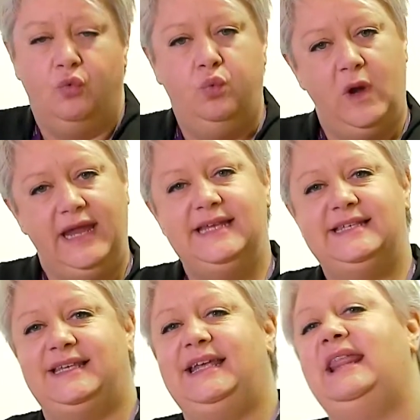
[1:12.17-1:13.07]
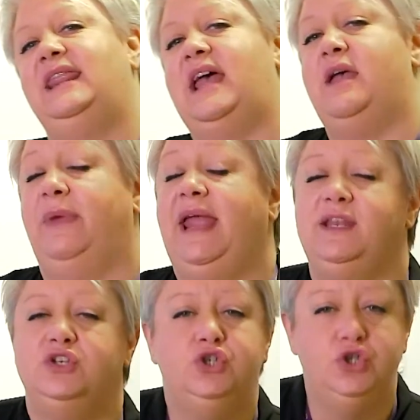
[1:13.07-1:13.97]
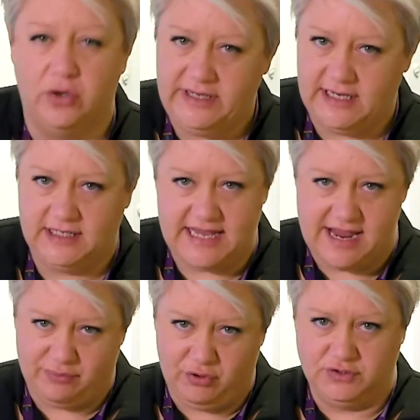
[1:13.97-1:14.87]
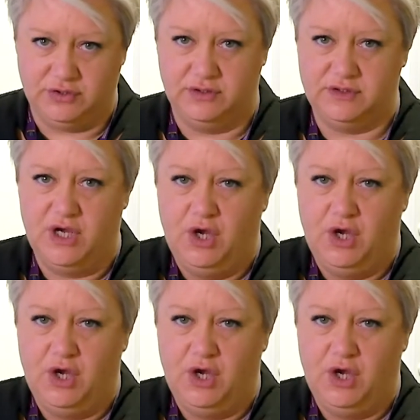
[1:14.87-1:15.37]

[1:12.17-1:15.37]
We see them enjoying their product.